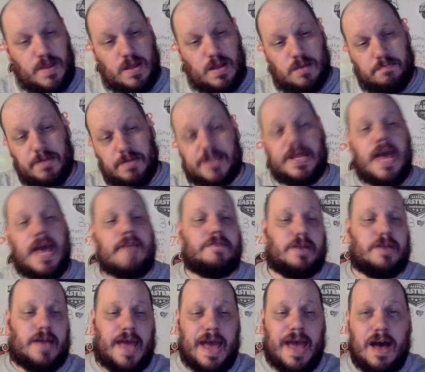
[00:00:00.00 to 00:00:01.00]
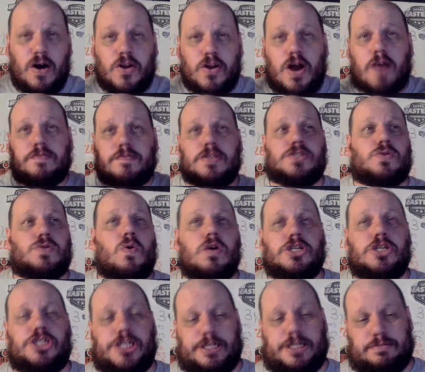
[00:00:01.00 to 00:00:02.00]
McDavid held off the score
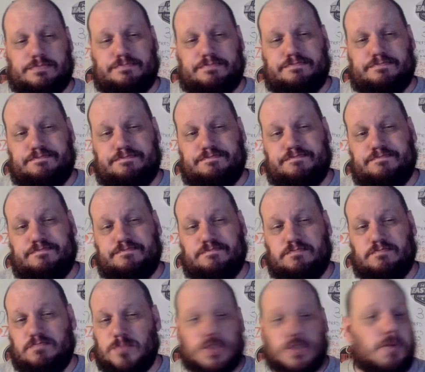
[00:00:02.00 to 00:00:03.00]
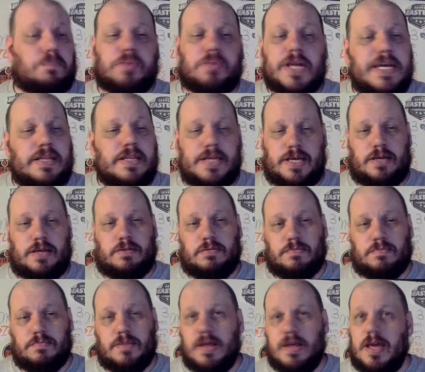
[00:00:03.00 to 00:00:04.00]
sheet completely,
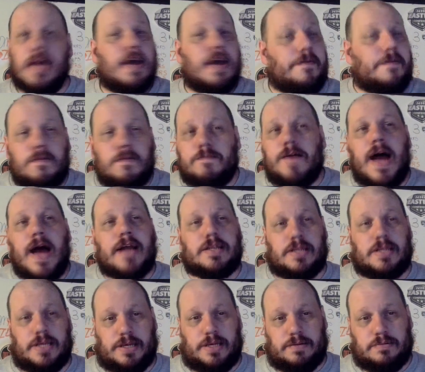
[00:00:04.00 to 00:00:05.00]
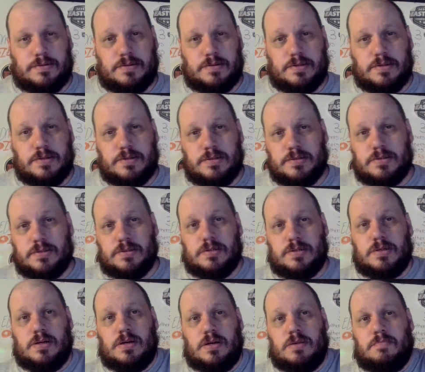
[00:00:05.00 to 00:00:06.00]
if unfactly.
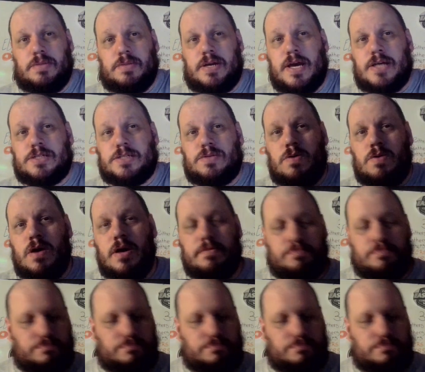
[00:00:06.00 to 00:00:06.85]
But guess what?